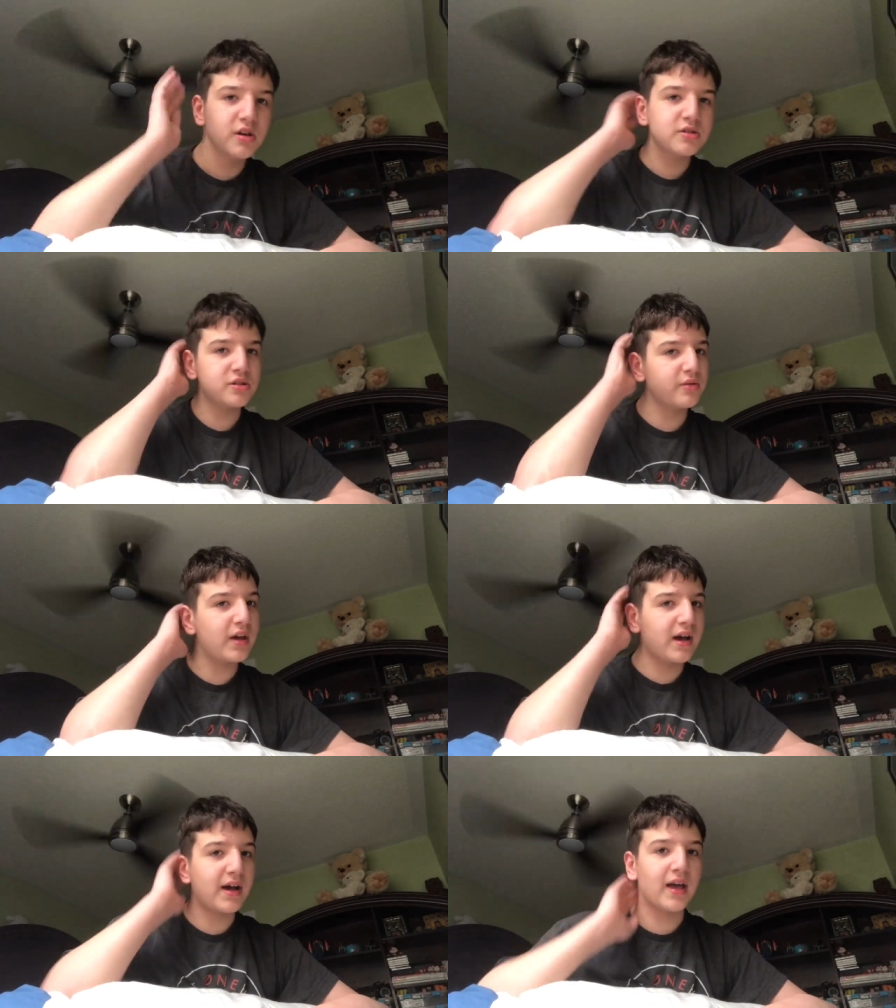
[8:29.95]
So
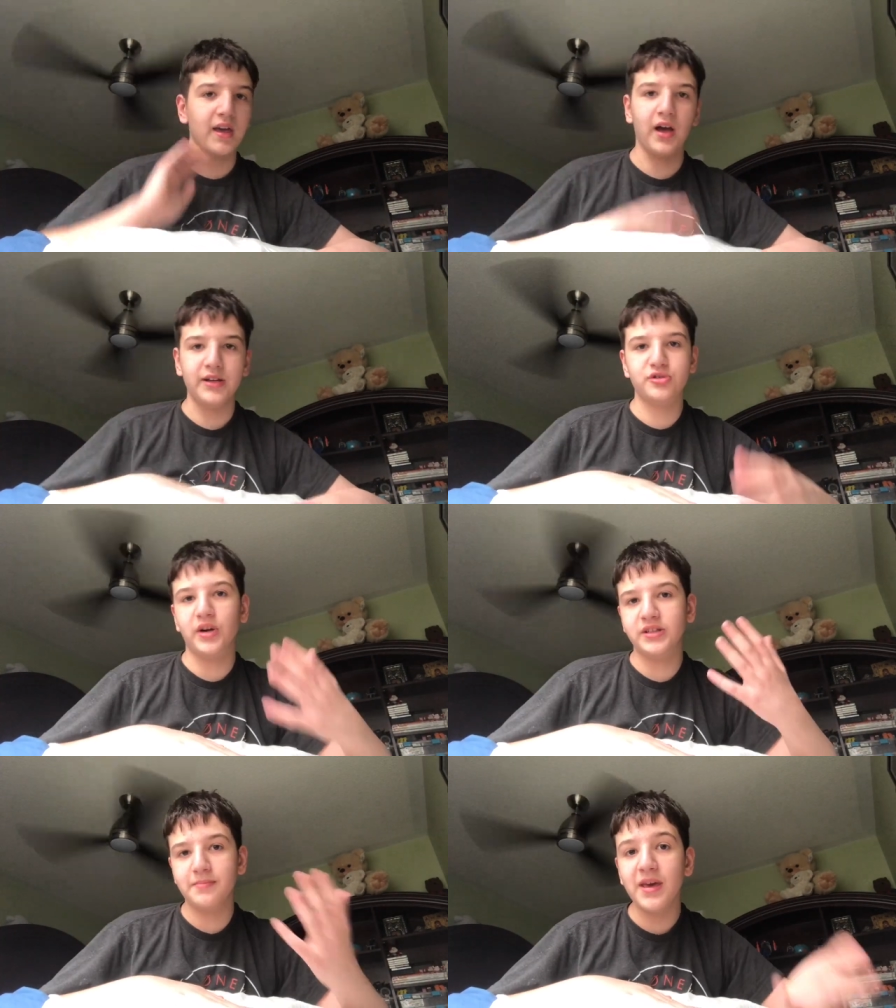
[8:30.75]
yeah, I I
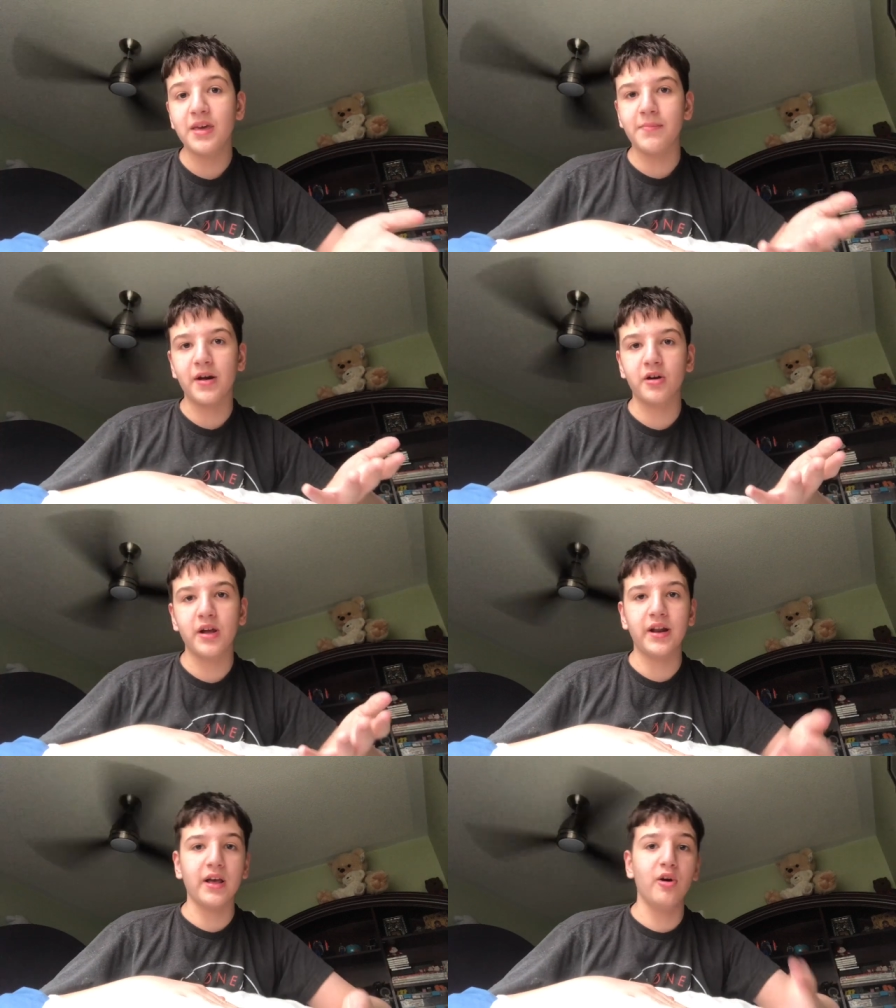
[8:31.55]
tried to make it better
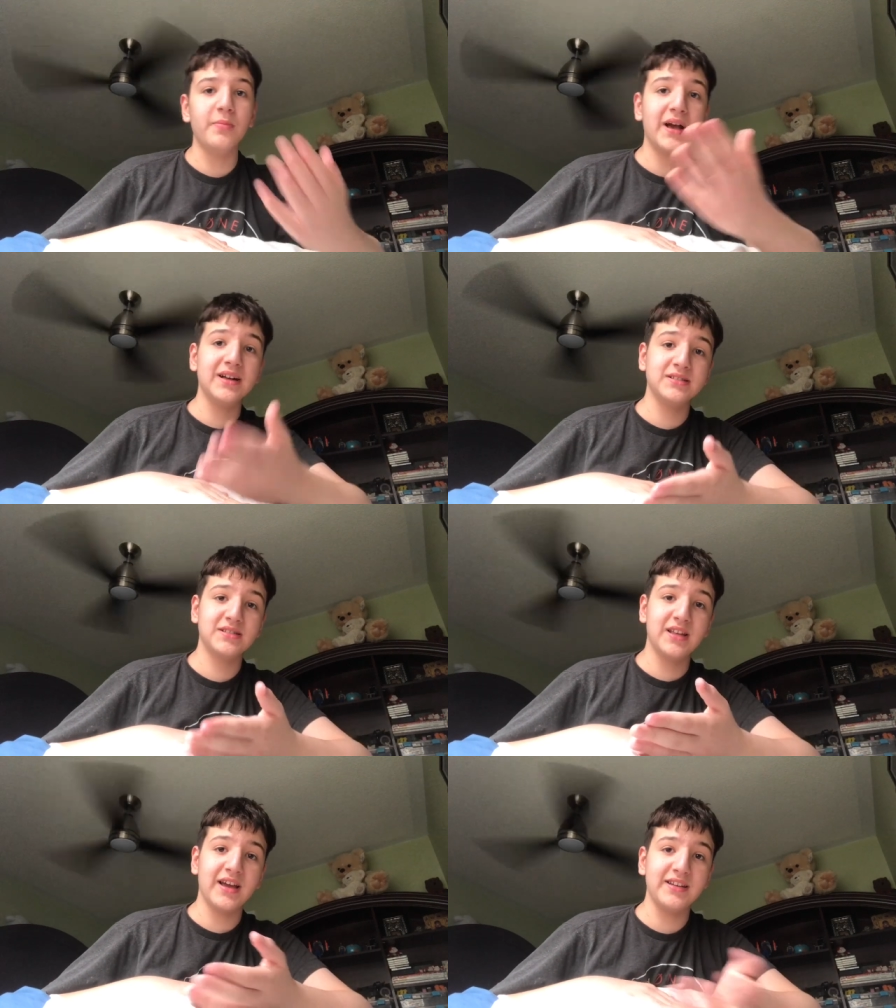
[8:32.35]
and I hope you guys
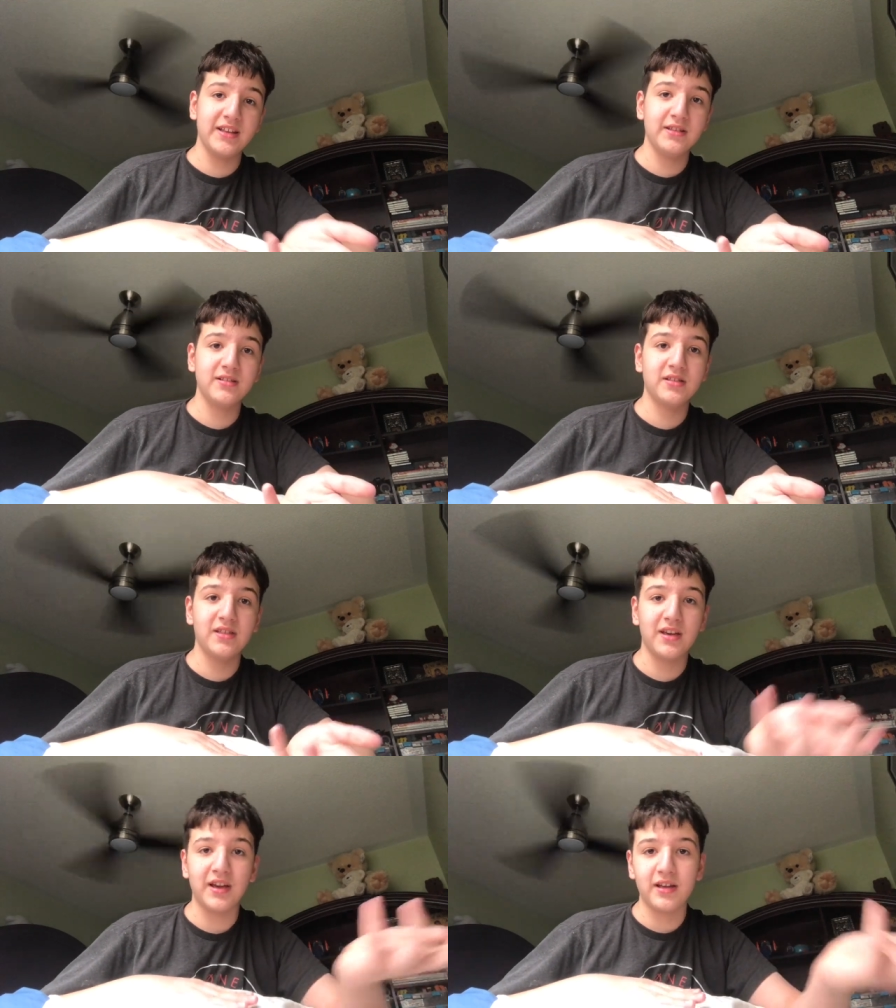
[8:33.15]
think I did,
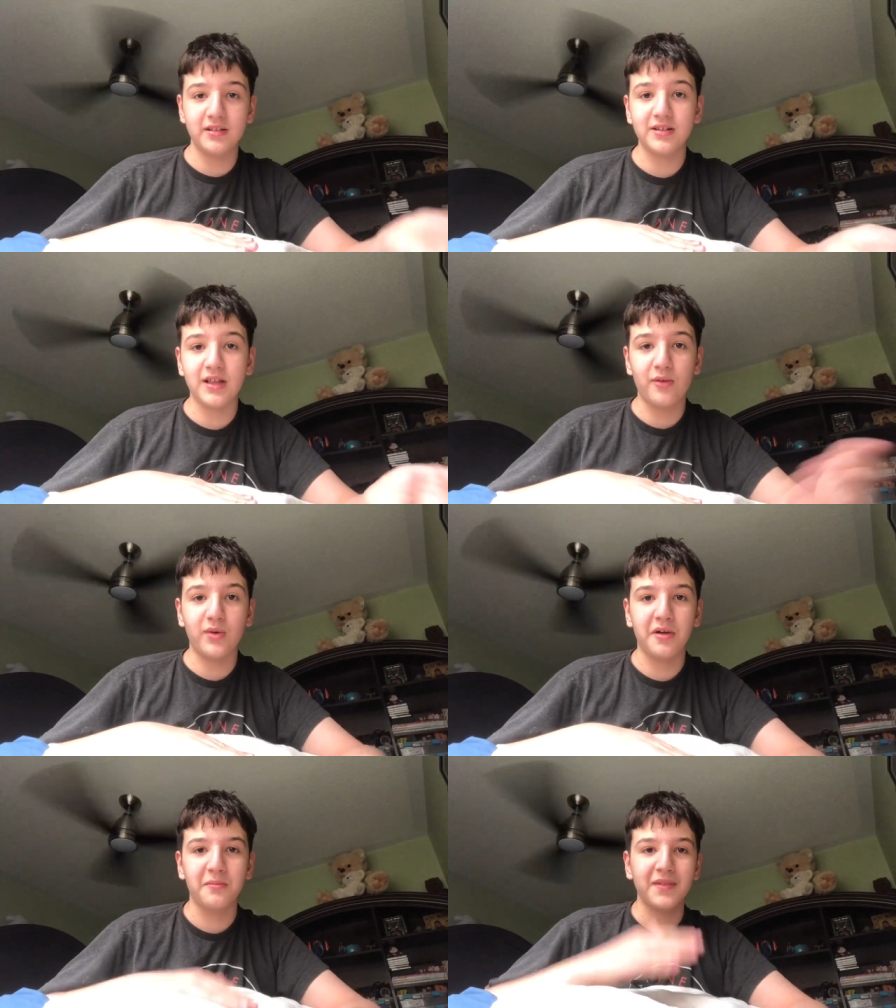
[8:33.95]
think I did that
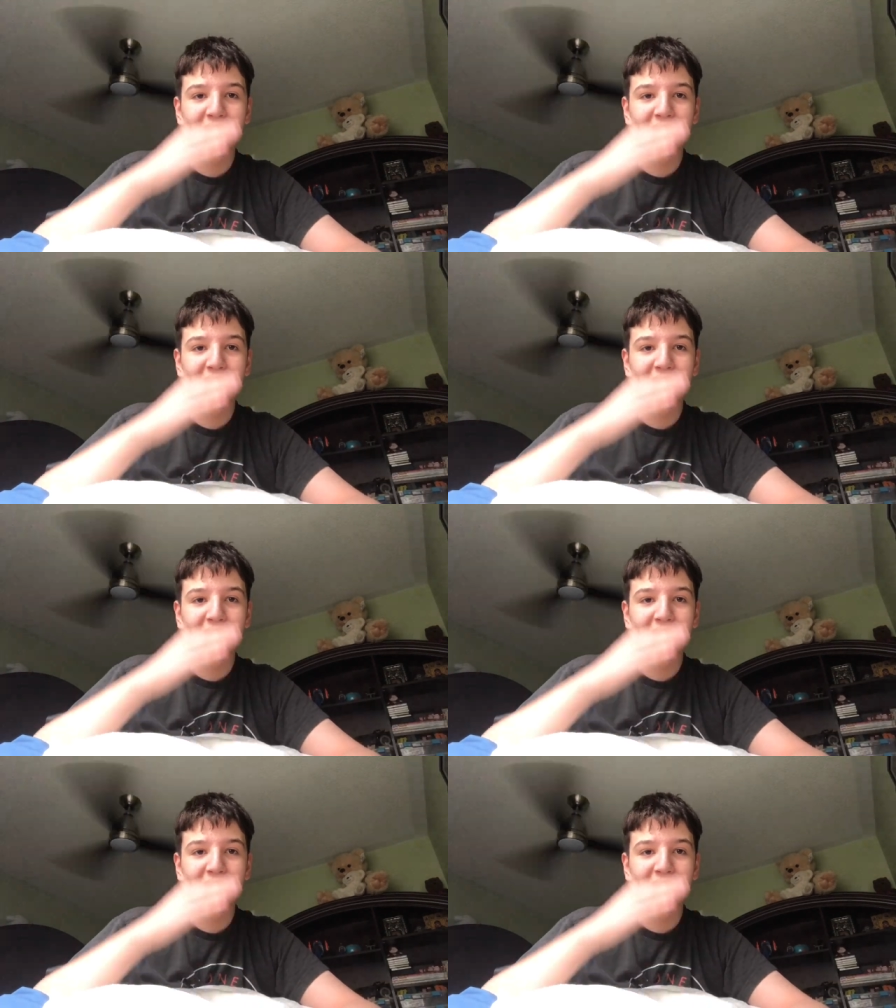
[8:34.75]
well.